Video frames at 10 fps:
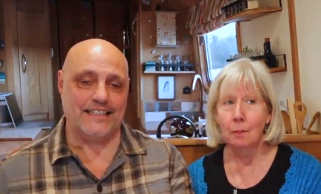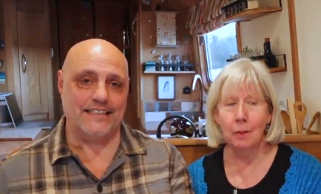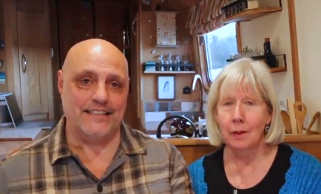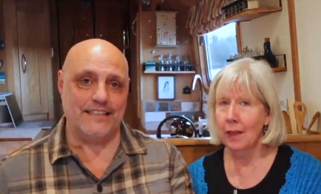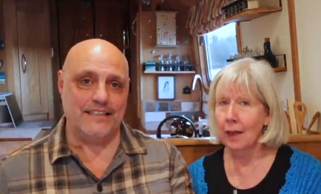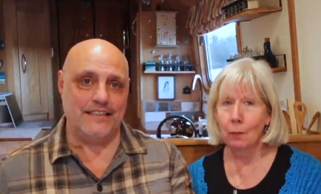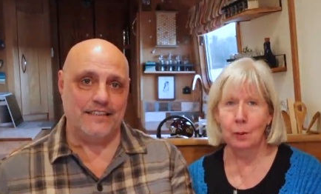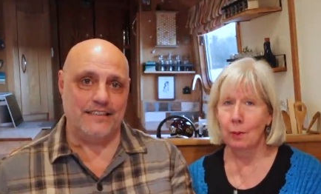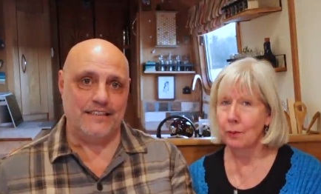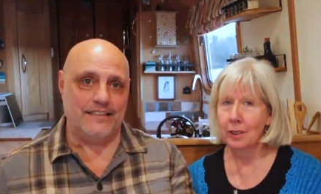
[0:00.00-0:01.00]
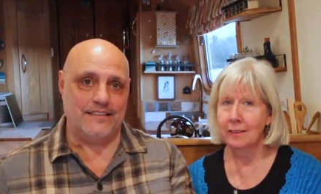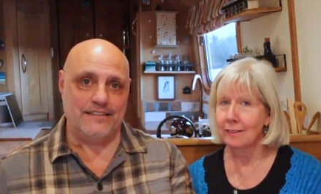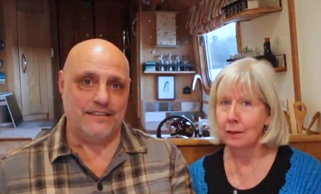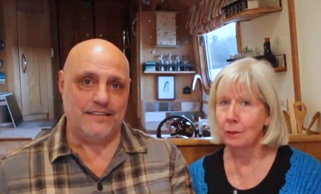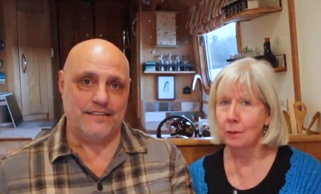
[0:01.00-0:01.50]
Speaker 1: but now we won't need
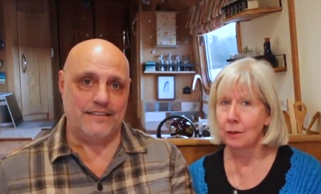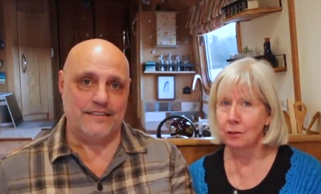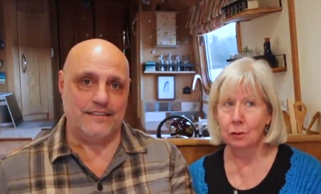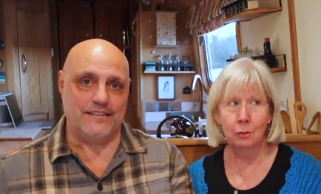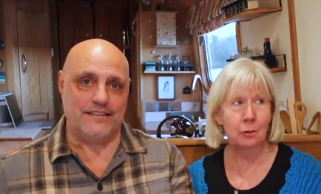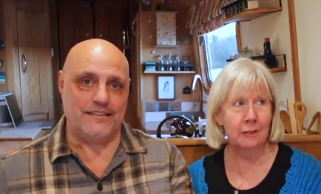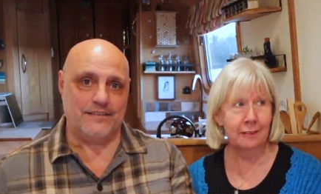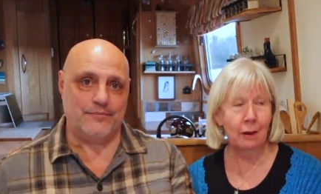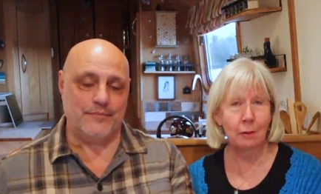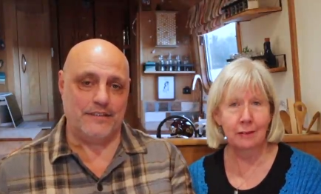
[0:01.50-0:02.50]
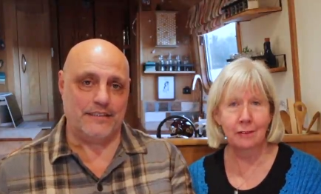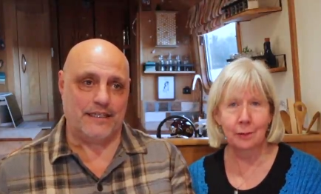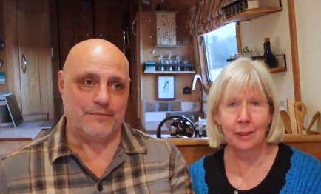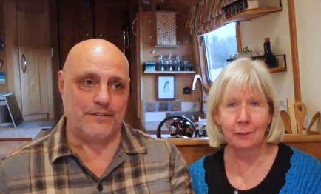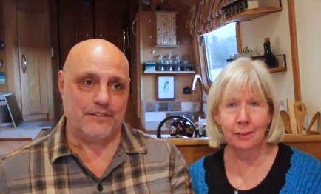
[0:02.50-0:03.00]
to at all. The solar's
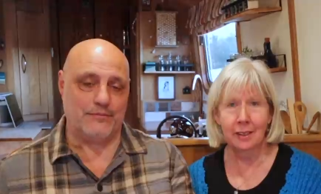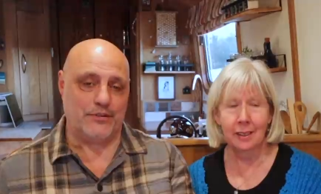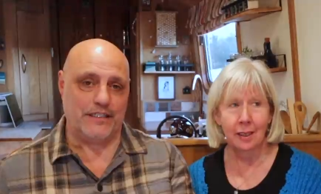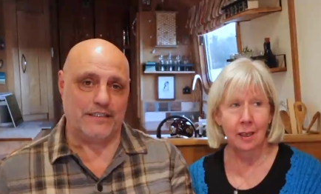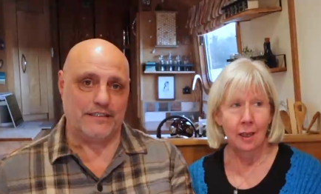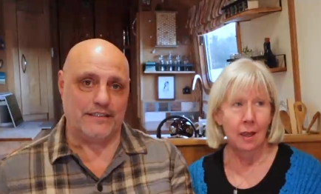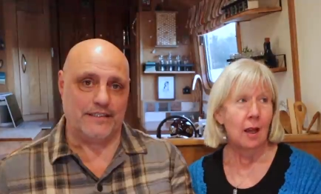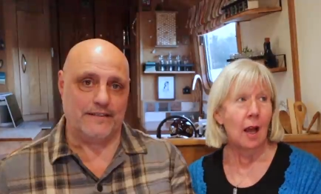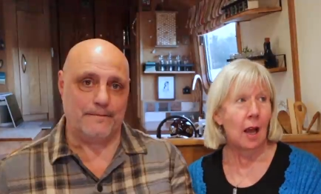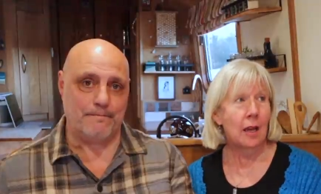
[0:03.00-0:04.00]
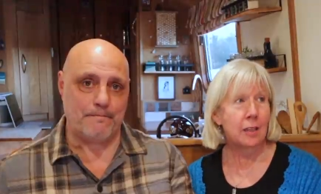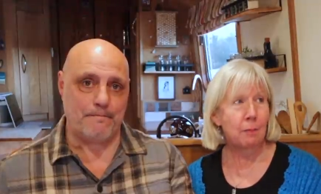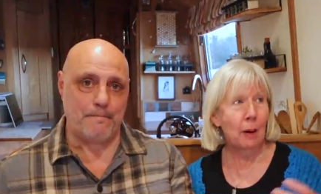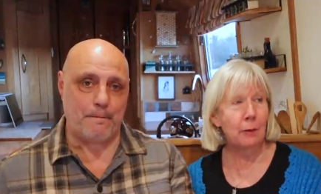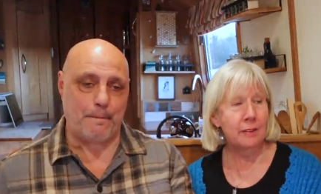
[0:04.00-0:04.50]
doing everything. Brilliant, yeah. And
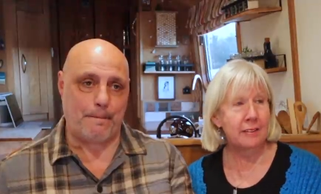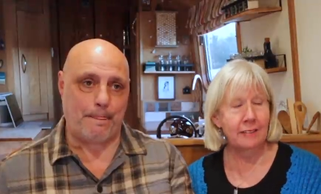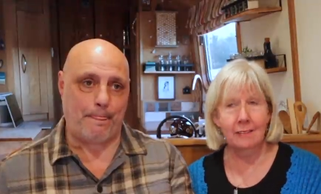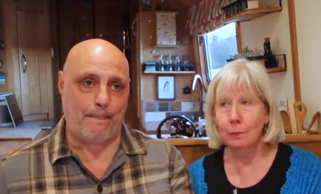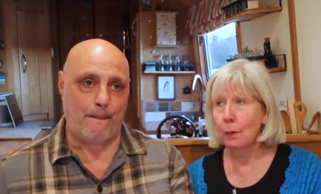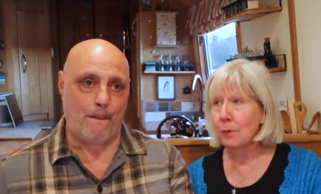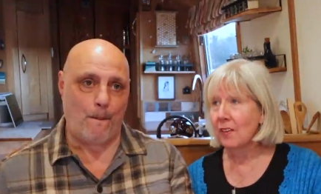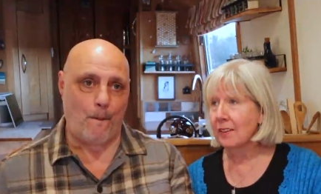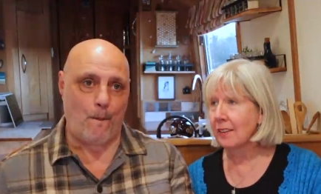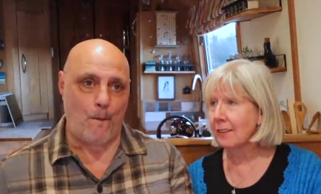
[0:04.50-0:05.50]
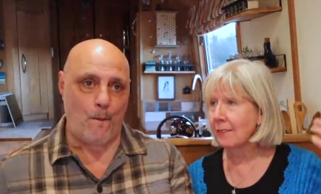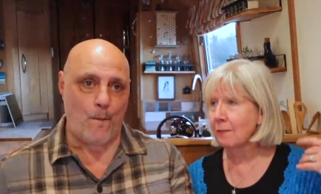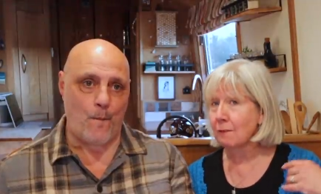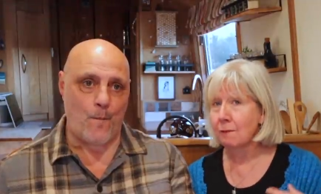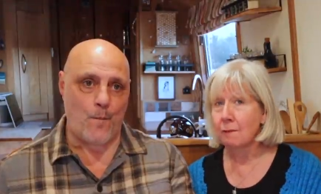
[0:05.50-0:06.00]
the bonuses as well. We've had
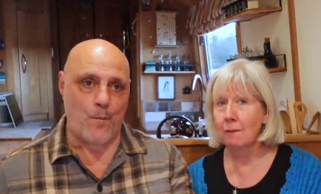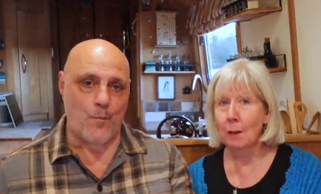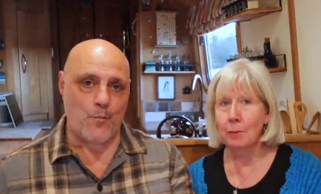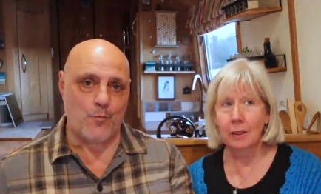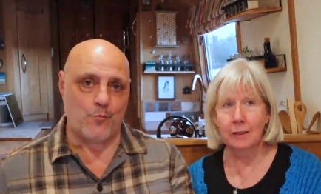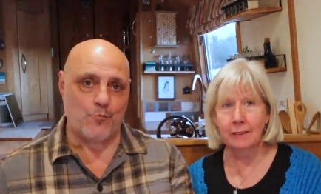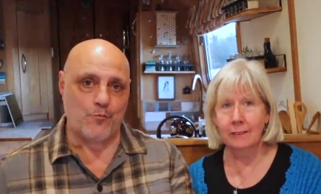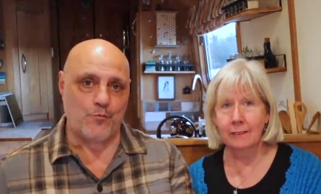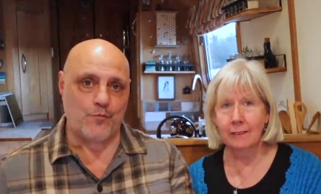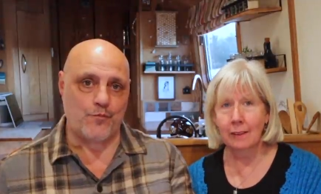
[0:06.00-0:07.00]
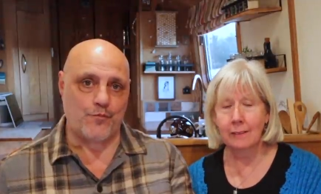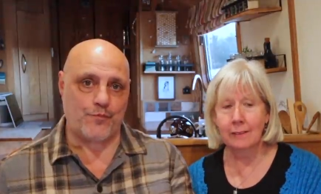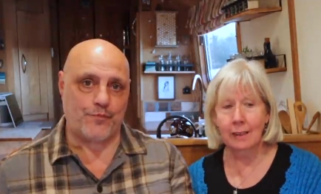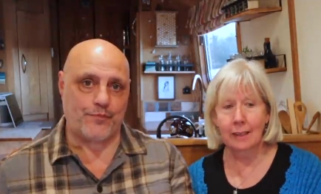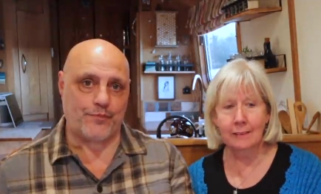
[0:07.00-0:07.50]
these fabulous
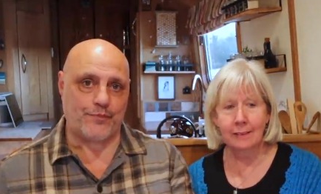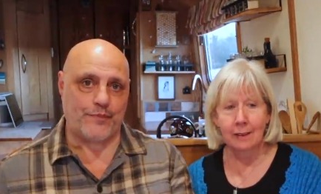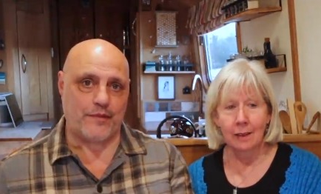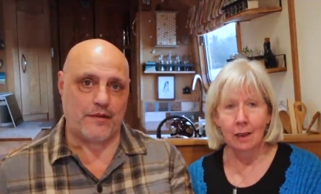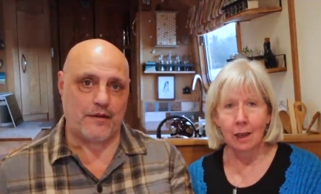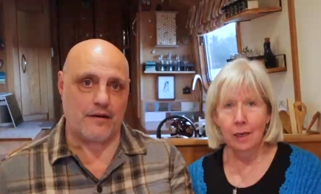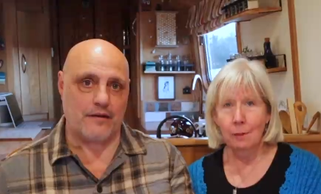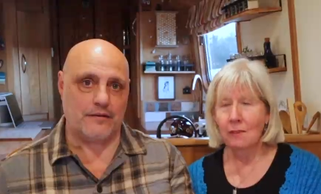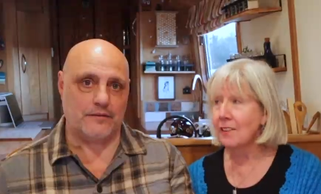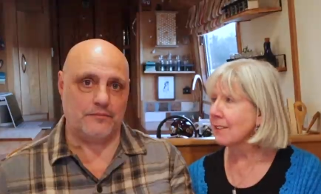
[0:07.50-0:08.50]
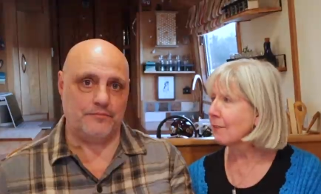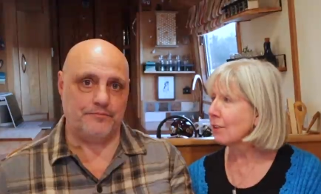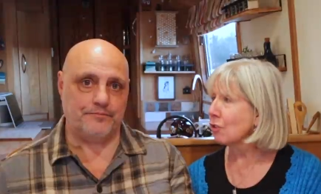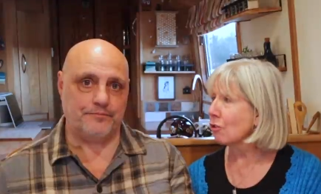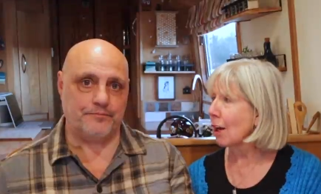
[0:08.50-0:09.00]
sunsets, and I'm having to
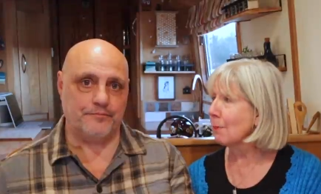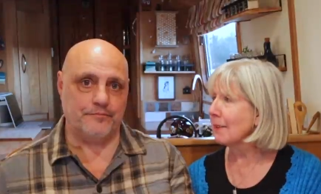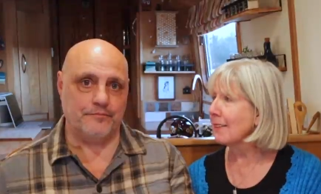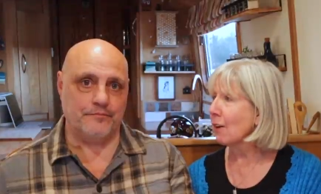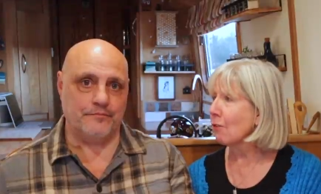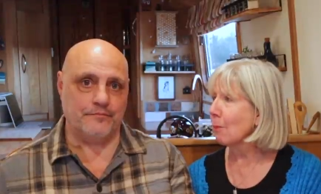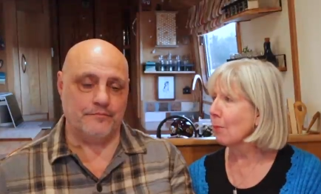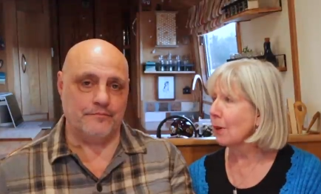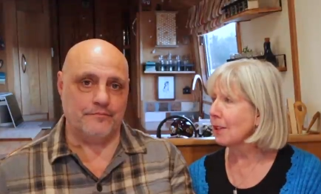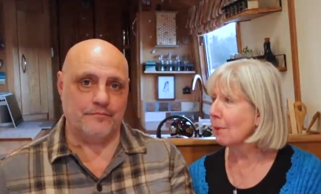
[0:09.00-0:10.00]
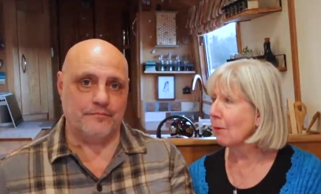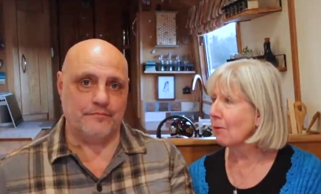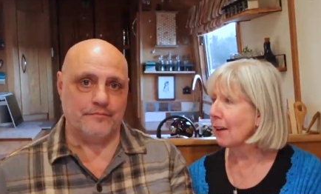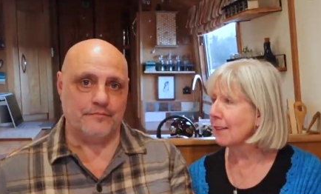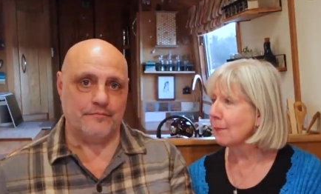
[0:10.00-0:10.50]
restrain myself from putting them
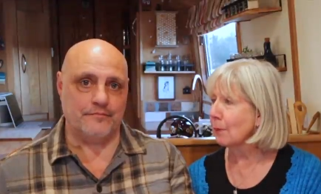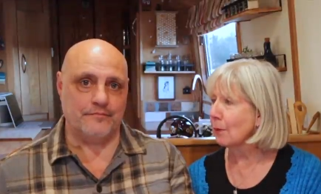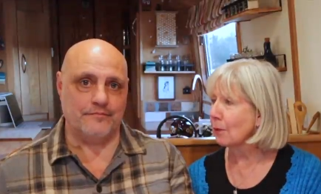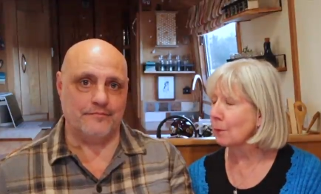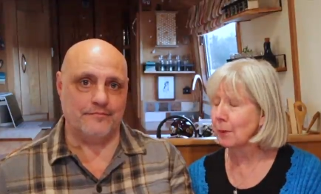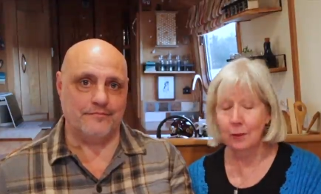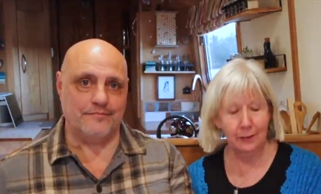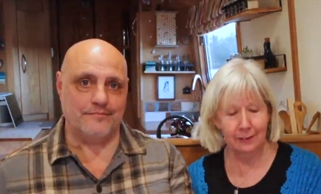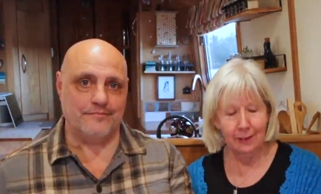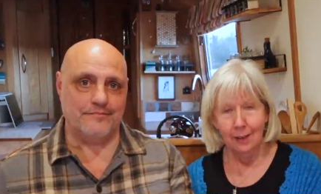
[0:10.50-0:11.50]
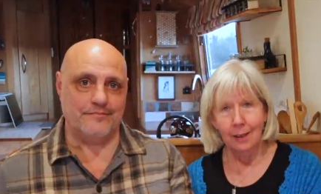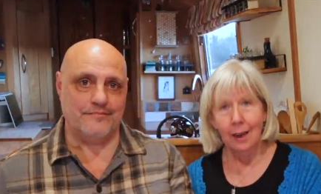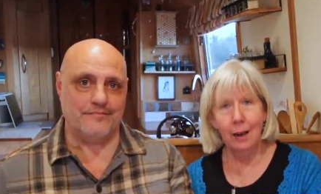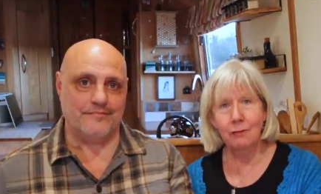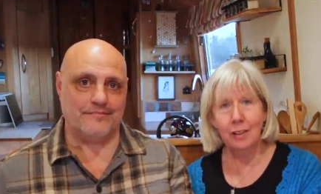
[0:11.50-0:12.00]
on Facebook, because
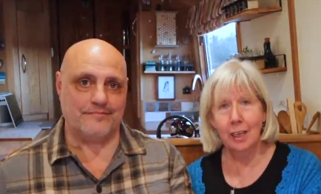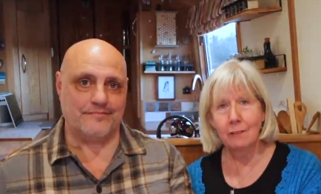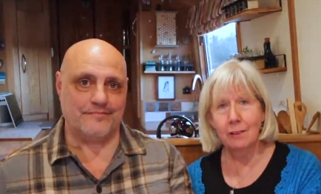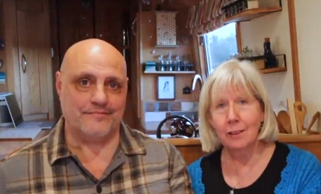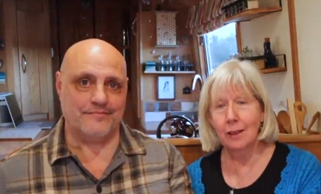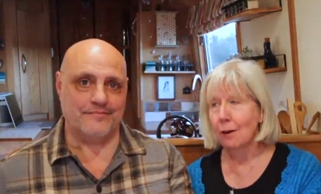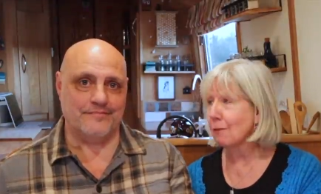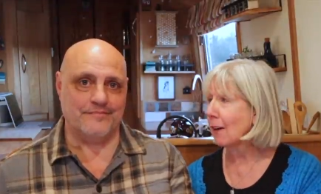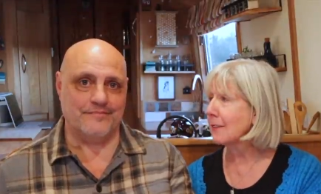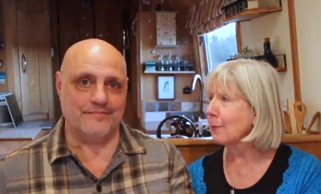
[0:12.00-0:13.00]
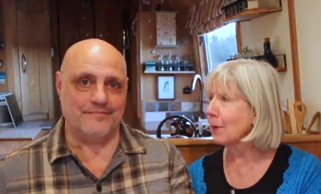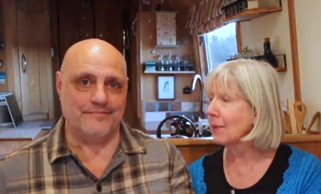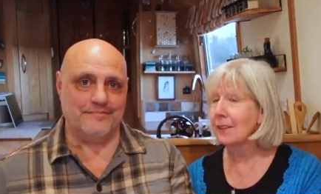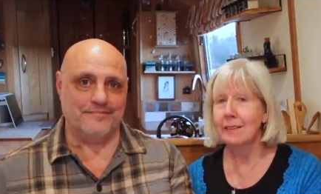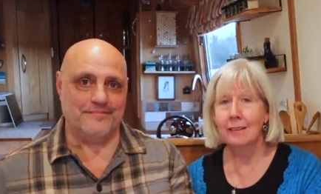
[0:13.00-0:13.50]
every evening you go on
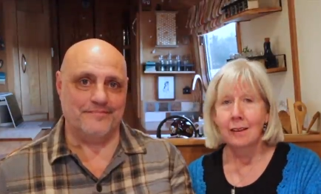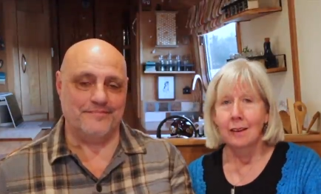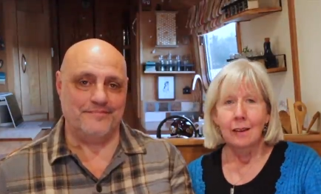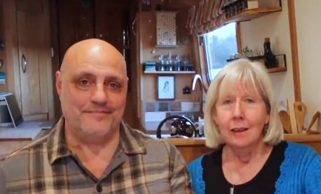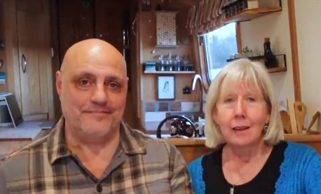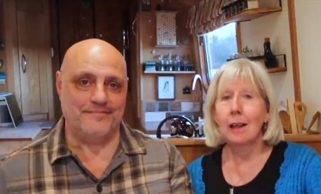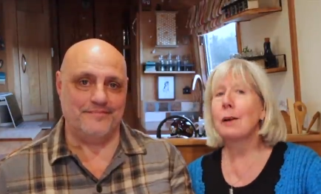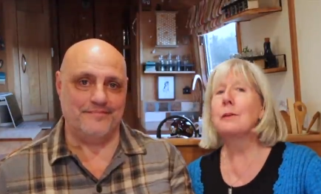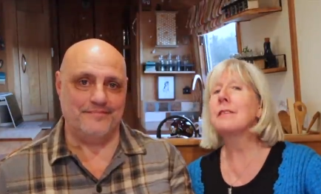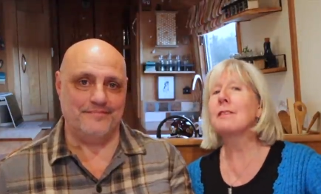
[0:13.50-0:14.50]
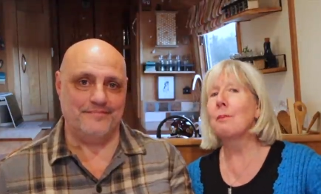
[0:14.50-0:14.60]
Facebook and there's loads